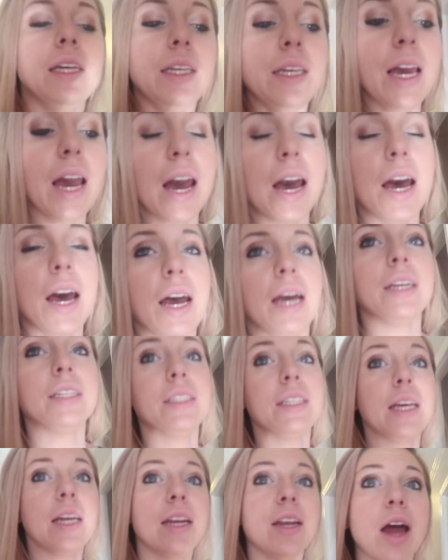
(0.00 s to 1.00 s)
yeah, I
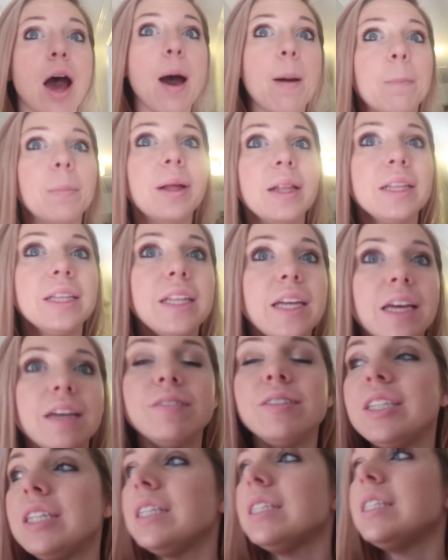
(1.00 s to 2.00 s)
cannot
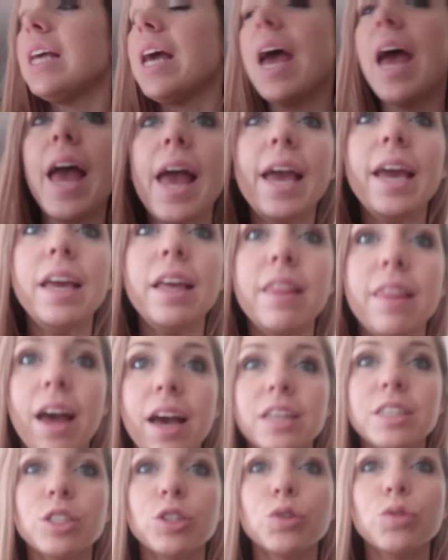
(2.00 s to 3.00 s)
believe she's eight.
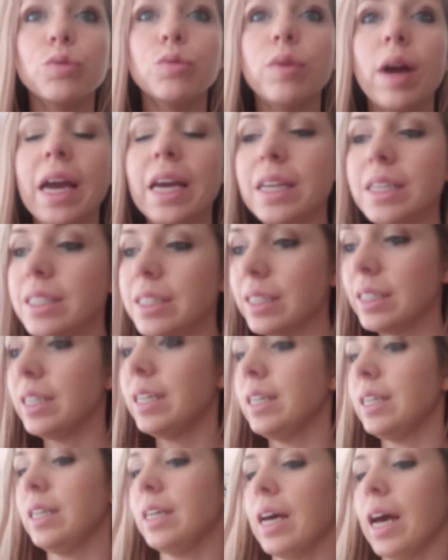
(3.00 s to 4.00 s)
That's
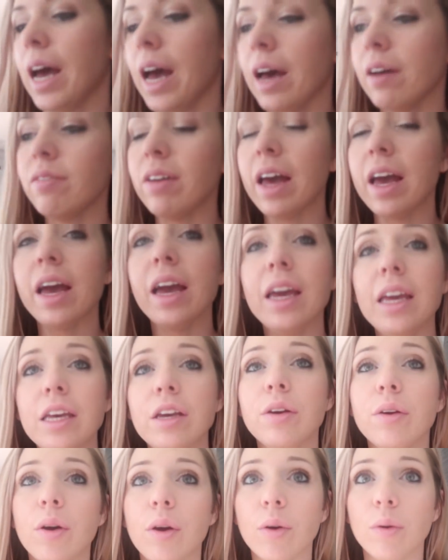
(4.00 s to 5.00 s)
crazy. I have an
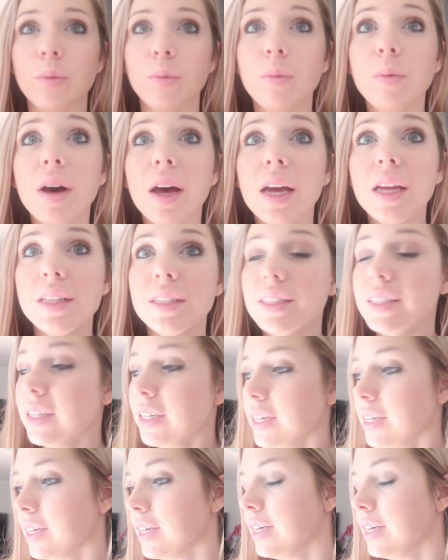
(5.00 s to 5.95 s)
eight-year-old. What?